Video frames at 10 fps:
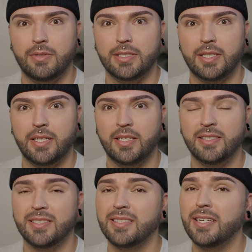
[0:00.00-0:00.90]
want to say it
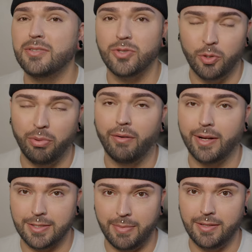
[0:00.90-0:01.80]
is. It's like super
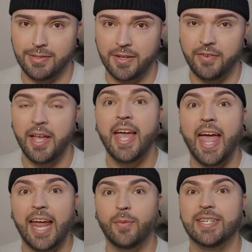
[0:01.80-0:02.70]
expensive expensive.
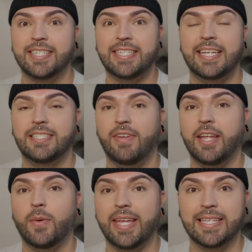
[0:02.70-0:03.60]
Anyways, today's
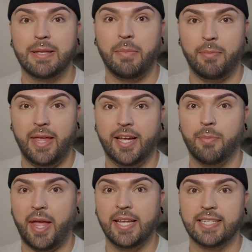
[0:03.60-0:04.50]
video is my
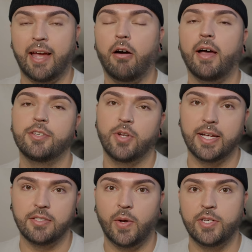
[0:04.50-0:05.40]
makeup anti-haul. As you
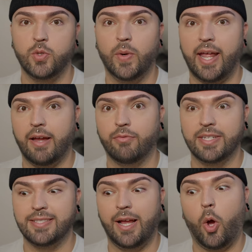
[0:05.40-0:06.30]
guys know, I do one every
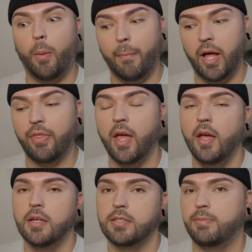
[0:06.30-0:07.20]
single month
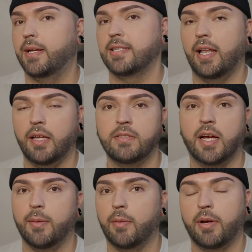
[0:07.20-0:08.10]
just because I love
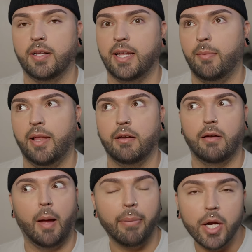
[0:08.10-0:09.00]
talking about product that I plan on
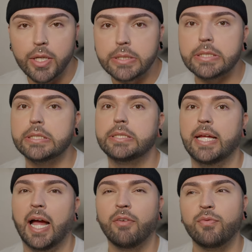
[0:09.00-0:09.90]
not
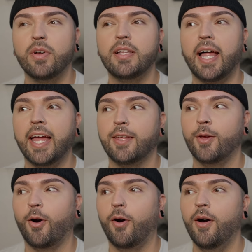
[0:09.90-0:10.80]
purchasing. I feel like
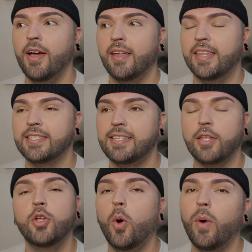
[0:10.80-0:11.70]
y'all, this,
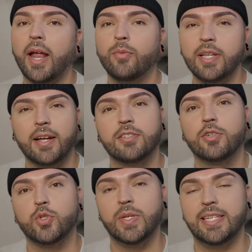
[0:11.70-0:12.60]
you know what? I really got to
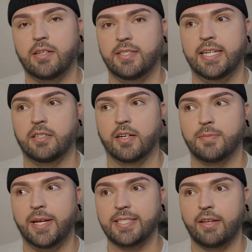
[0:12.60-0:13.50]
start doing these on TikToks
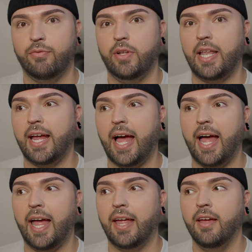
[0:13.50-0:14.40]
because I feel like
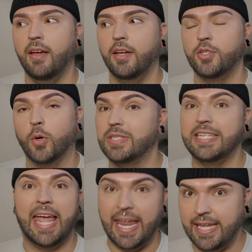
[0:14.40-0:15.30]
I don't
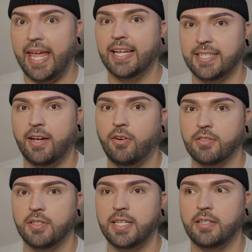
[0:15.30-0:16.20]
see any anti-hauls
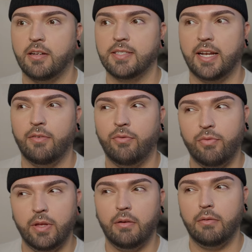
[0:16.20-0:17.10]
on TikToks and I
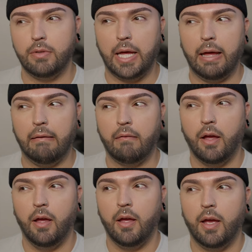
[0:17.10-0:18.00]
feel like
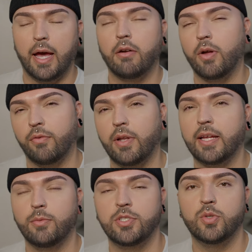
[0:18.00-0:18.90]
I don't know. I feel
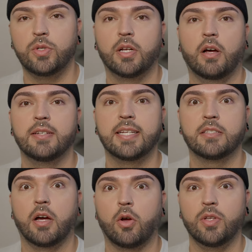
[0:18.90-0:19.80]
like it would do good on
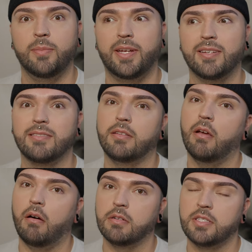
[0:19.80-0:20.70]
TikTok only because
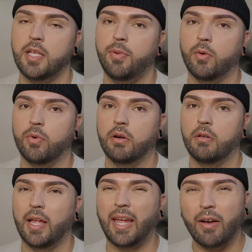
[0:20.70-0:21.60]
y'all just keeping it real.
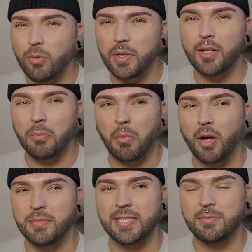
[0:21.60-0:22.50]
Like everyone and their
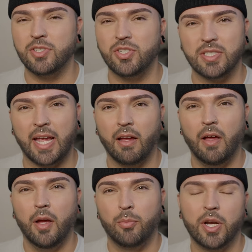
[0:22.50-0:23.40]
mom seems to just like
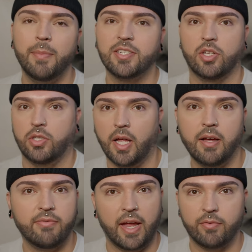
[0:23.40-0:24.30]
pretty much
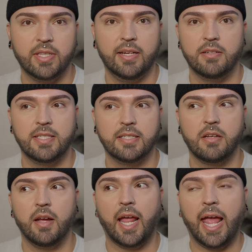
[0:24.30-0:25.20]
love everything on
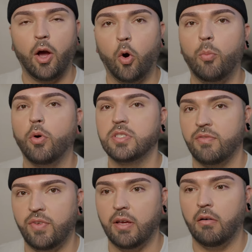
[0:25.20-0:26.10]
TikTok, and I almost
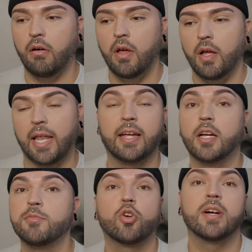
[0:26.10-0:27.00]
feel like it
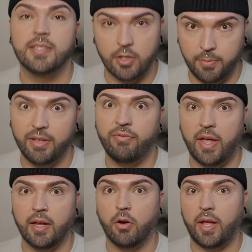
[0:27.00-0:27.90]
comes across a little bit
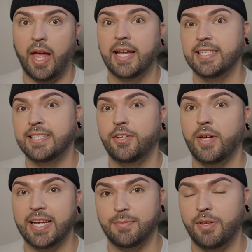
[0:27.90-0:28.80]
fake. Okay, I did tell you
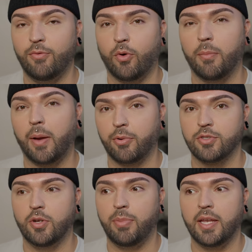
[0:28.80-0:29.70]
guys before, in my
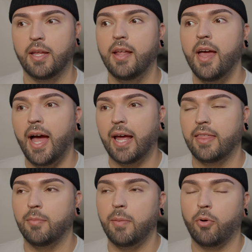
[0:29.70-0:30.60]
personal opinion, I
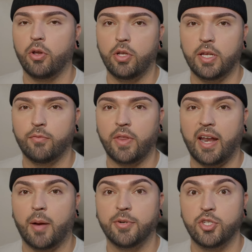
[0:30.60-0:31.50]
think people are looking for
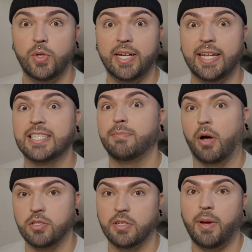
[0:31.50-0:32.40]
that opportunity to get
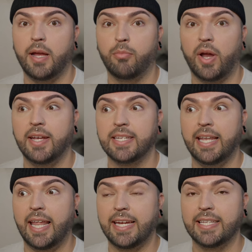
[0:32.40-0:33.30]
sponsored by a brand
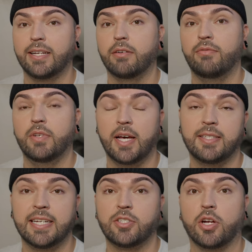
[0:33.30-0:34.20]
and like get their uh,
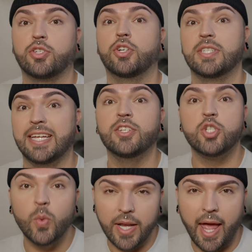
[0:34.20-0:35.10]
TikTok turned
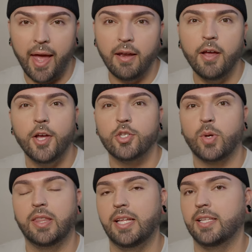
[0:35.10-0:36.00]
into an ad. So
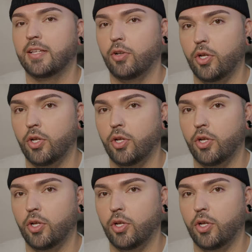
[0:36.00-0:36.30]
I think that they're